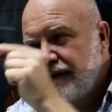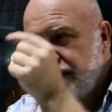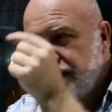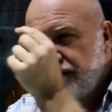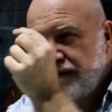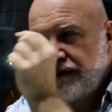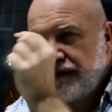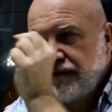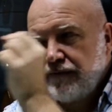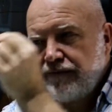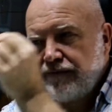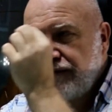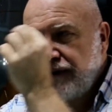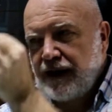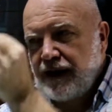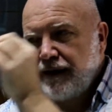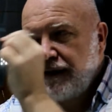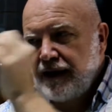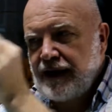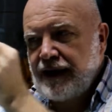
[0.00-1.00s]
little
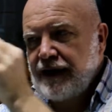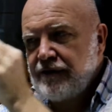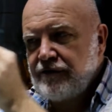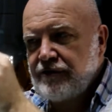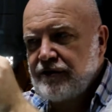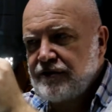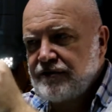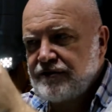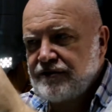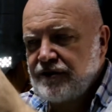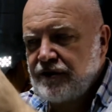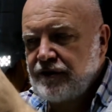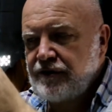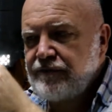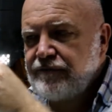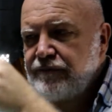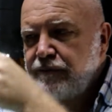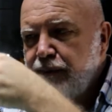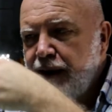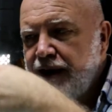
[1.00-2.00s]
flat areas. So you
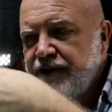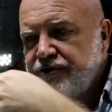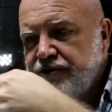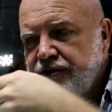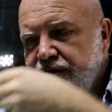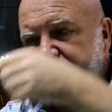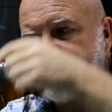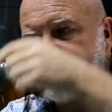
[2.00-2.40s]
imagine if